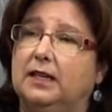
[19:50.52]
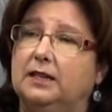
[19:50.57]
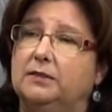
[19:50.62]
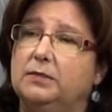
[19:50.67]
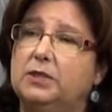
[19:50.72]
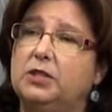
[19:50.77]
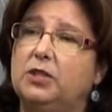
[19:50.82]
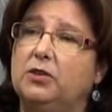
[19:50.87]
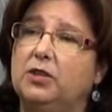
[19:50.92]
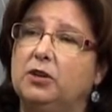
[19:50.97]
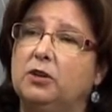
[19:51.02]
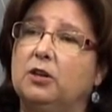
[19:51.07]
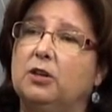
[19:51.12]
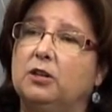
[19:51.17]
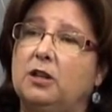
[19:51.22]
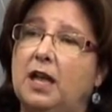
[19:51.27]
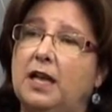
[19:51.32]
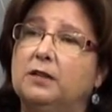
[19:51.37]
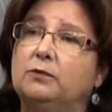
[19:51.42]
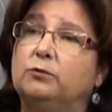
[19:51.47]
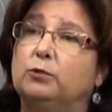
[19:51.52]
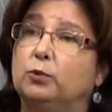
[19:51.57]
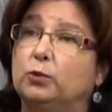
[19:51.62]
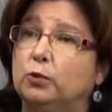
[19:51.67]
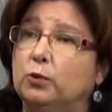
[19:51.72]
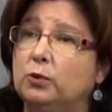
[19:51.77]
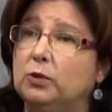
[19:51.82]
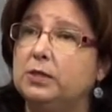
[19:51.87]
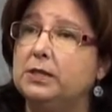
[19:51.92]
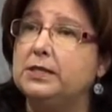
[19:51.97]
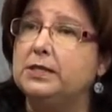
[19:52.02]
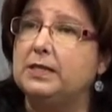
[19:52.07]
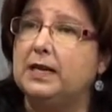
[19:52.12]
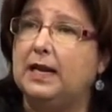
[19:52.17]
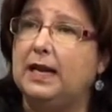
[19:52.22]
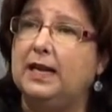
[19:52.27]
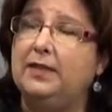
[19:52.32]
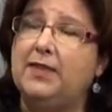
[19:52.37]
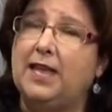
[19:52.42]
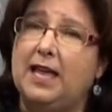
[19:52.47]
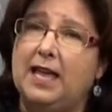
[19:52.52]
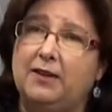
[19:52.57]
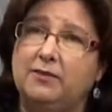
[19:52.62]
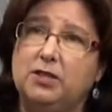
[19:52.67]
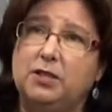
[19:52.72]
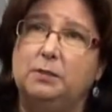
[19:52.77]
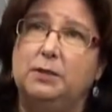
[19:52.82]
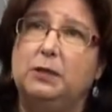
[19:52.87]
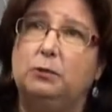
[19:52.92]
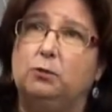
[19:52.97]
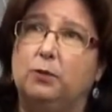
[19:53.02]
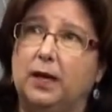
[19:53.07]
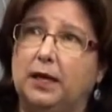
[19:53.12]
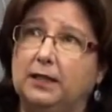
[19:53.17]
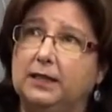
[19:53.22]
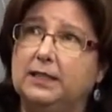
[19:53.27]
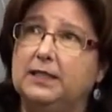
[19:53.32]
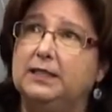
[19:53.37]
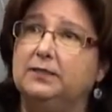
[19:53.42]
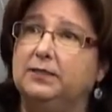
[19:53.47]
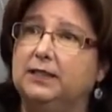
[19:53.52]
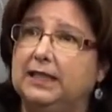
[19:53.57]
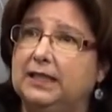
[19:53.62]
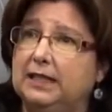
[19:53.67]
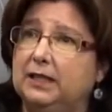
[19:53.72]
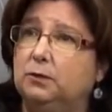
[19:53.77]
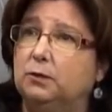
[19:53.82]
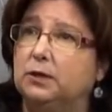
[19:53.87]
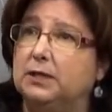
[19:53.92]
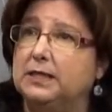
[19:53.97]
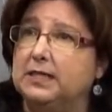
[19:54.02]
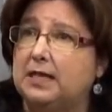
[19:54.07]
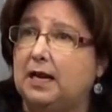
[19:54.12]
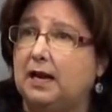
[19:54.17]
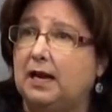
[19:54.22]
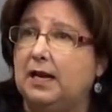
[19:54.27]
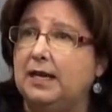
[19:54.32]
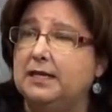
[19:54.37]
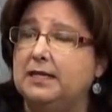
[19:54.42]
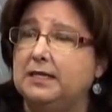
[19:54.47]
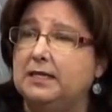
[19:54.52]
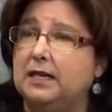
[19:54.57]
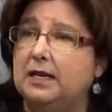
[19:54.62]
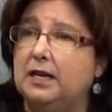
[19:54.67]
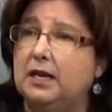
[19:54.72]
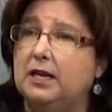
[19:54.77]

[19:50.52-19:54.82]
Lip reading: So there are a lot of rules, and they have to be relatively equal size.